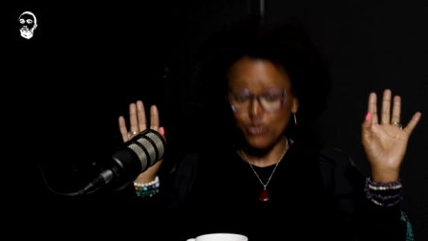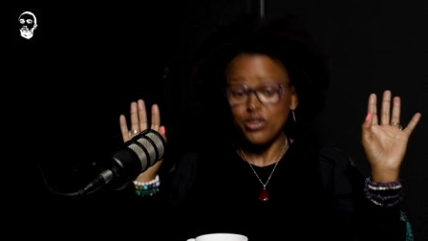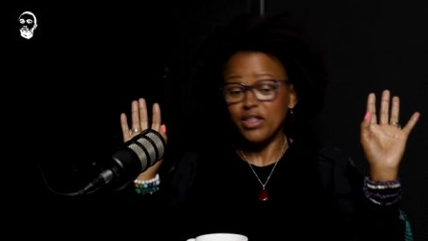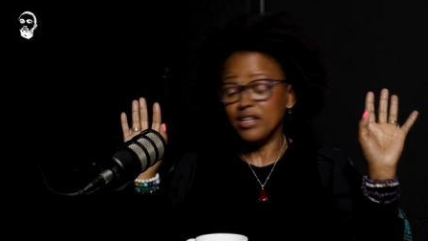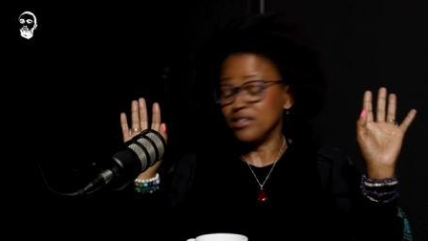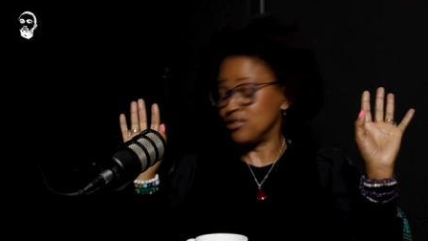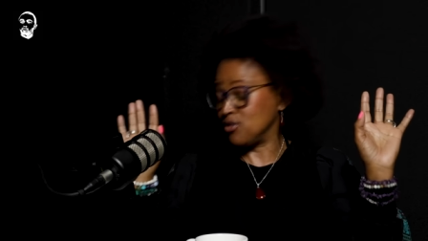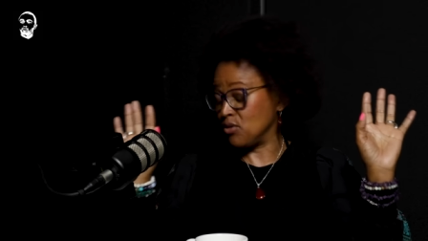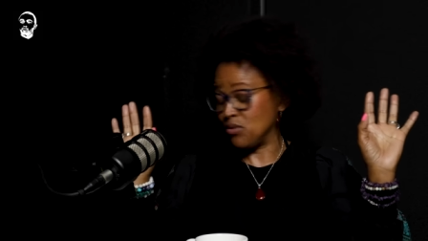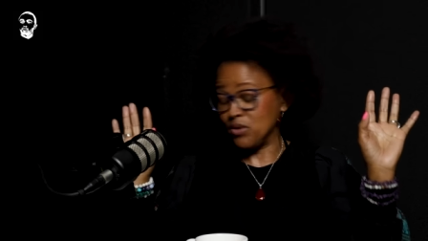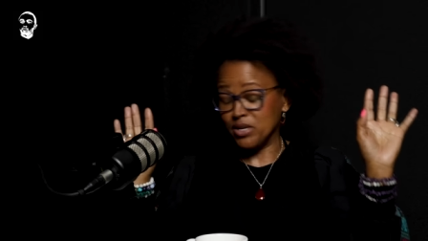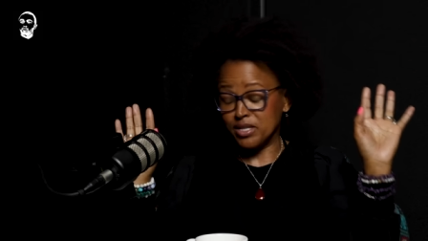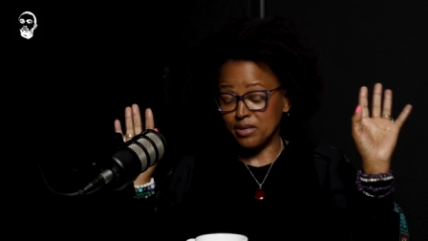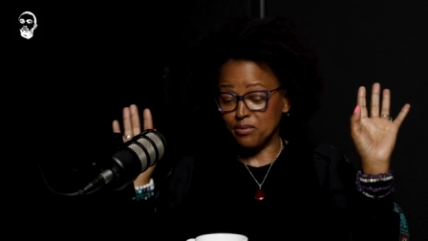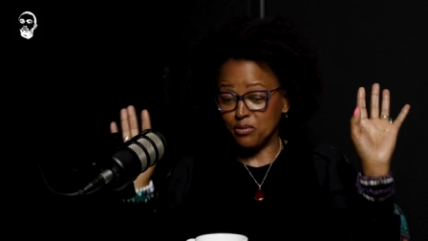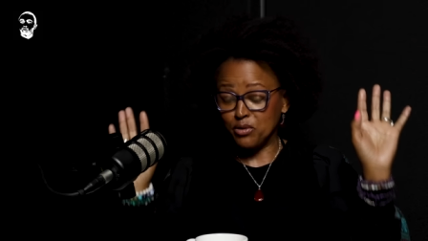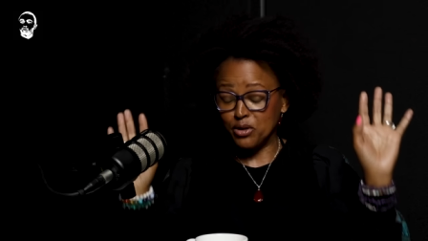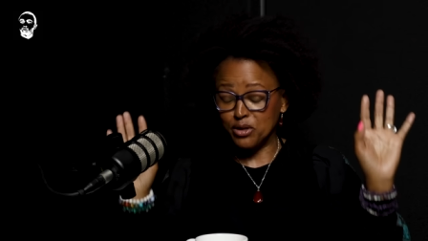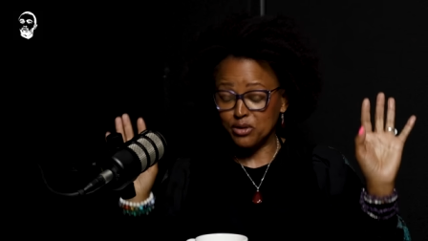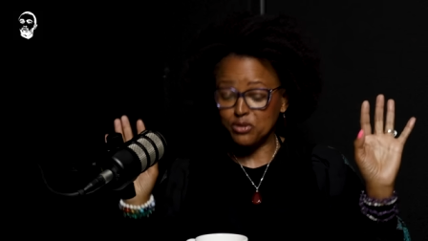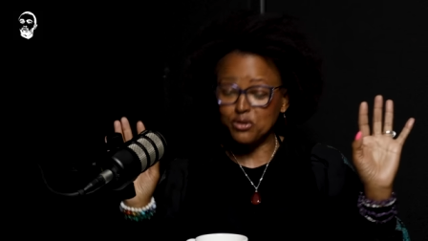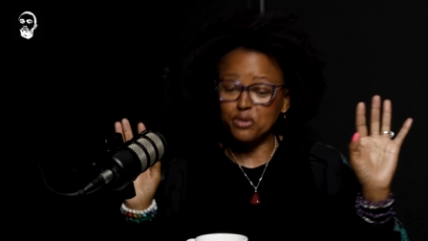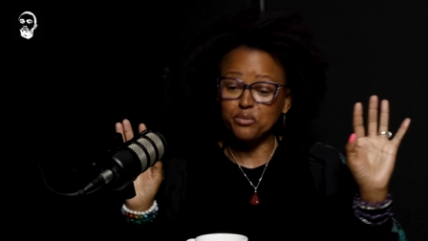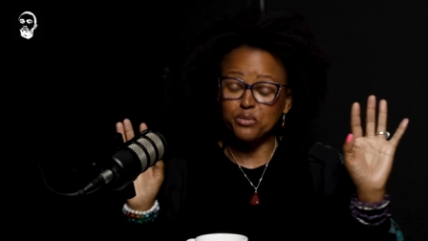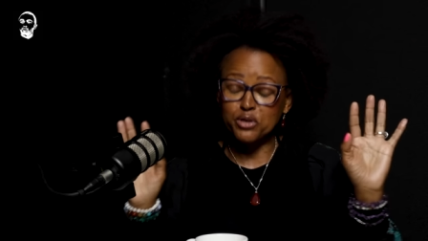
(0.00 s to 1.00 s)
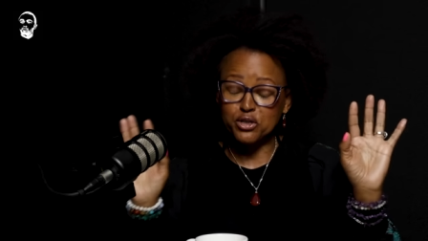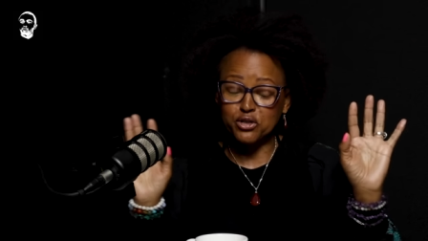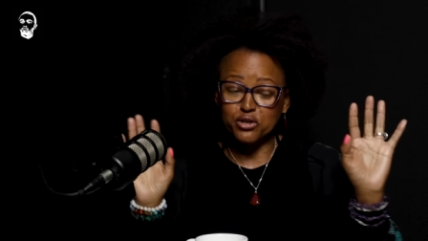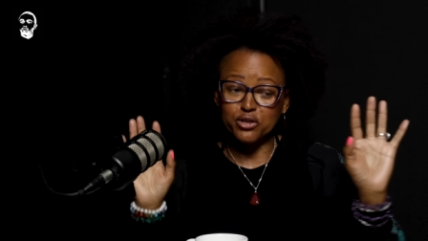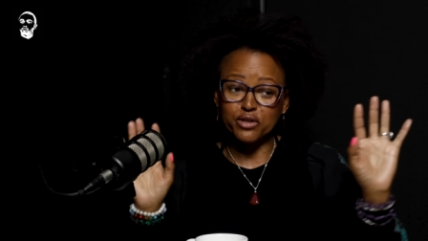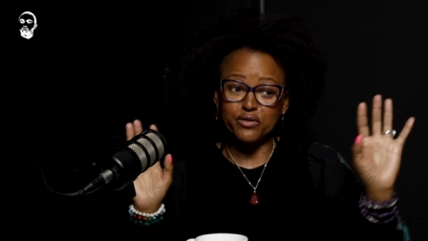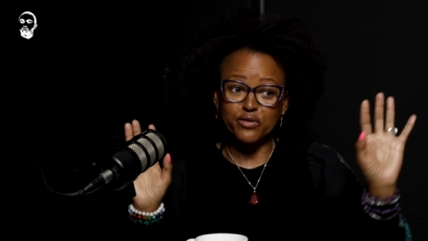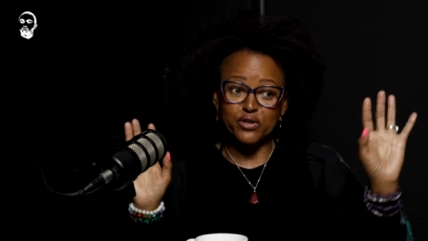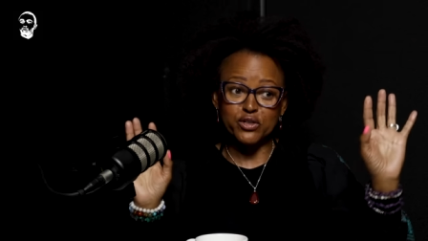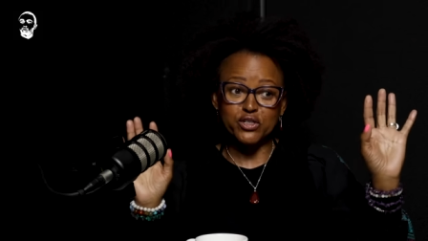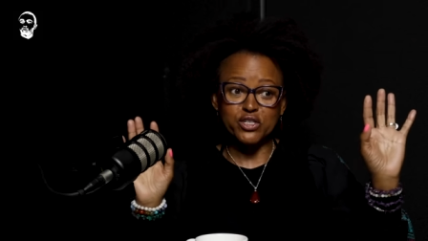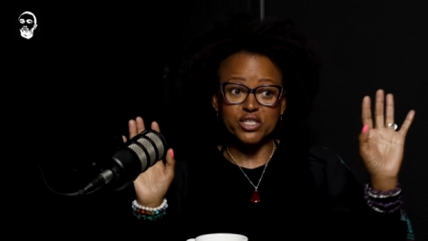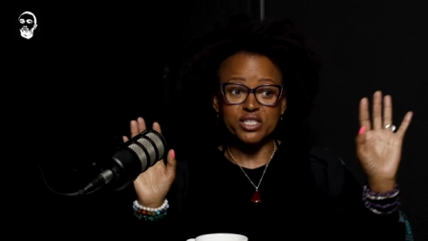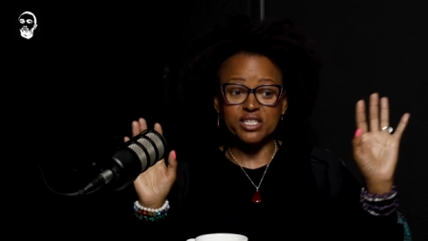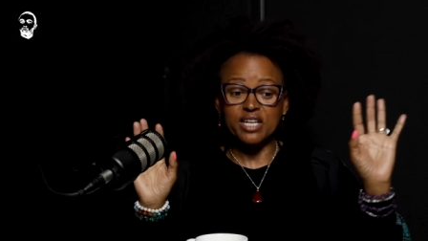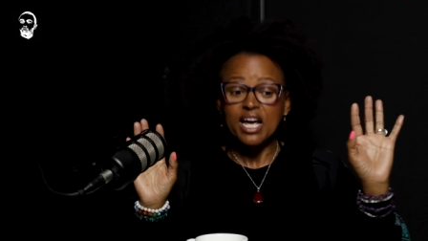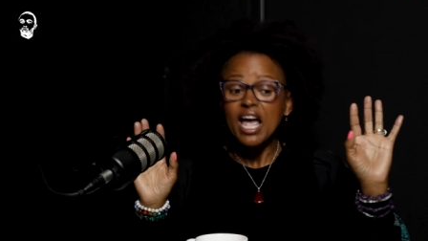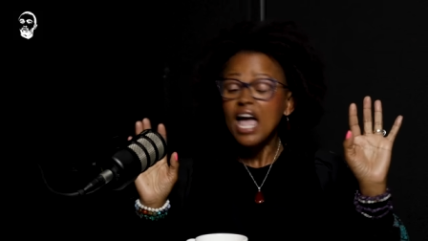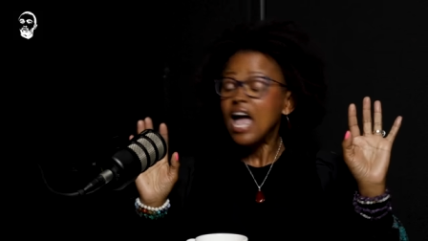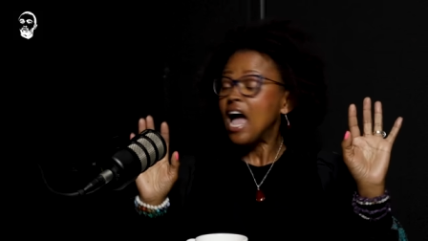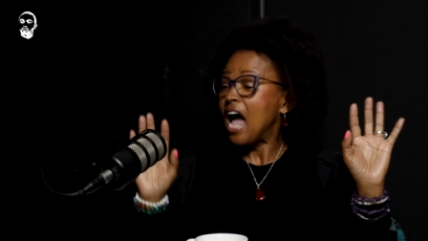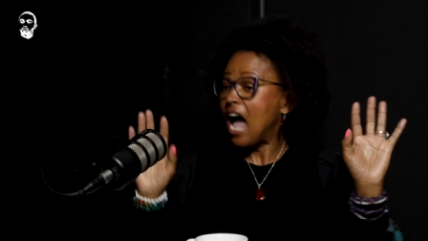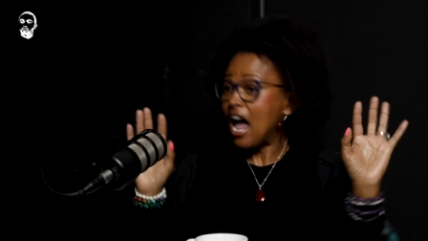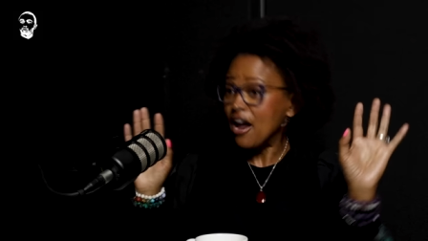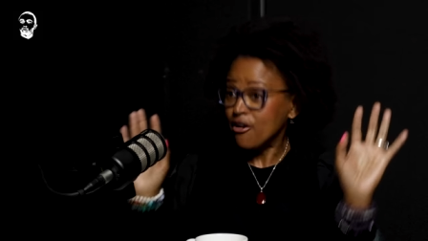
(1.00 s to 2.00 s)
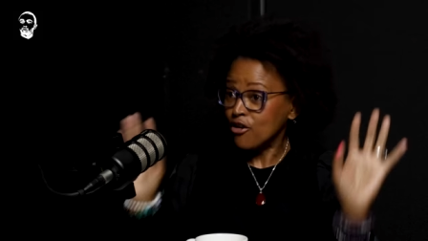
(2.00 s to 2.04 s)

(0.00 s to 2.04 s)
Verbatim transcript: there's no way I'm going to a Bush university. I